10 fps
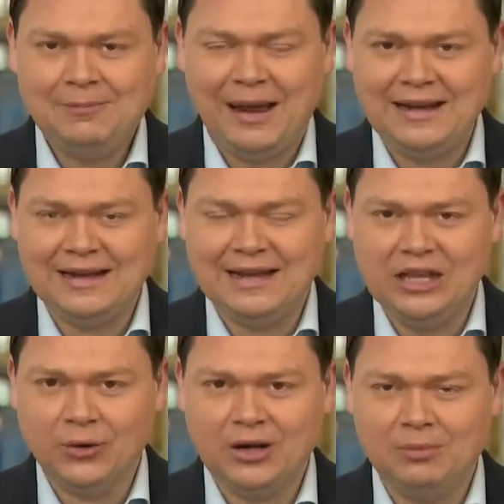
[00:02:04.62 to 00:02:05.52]
pending a
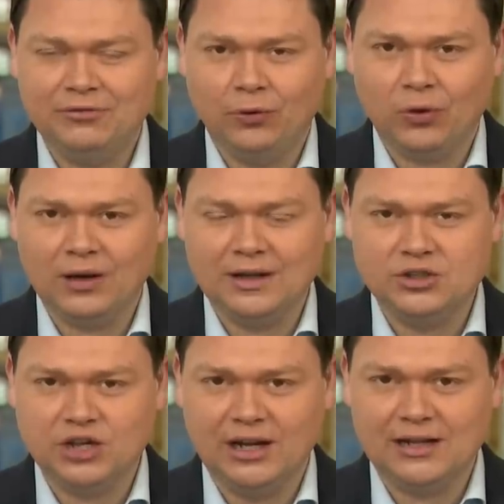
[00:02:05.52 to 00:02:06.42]
hearing before a
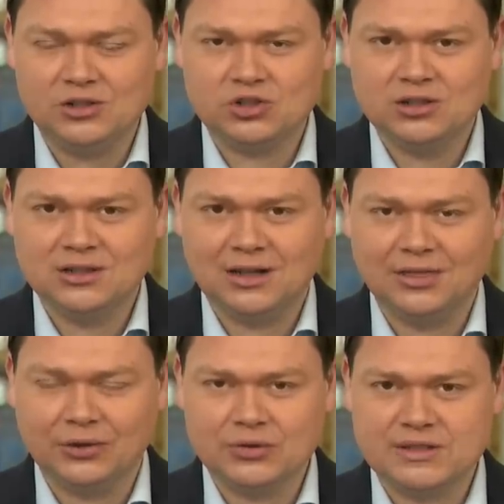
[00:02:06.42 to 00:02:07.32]
judge
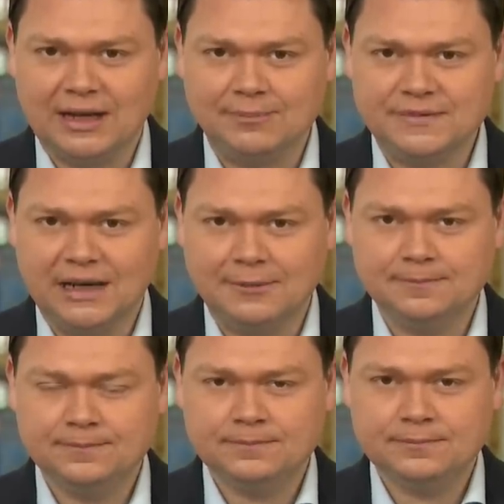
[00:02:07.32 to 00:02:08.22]
on Thursday. Done.
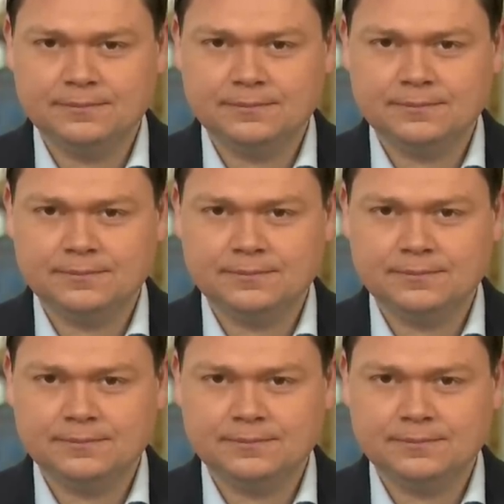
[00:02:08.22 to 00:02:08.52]
So, Pete, you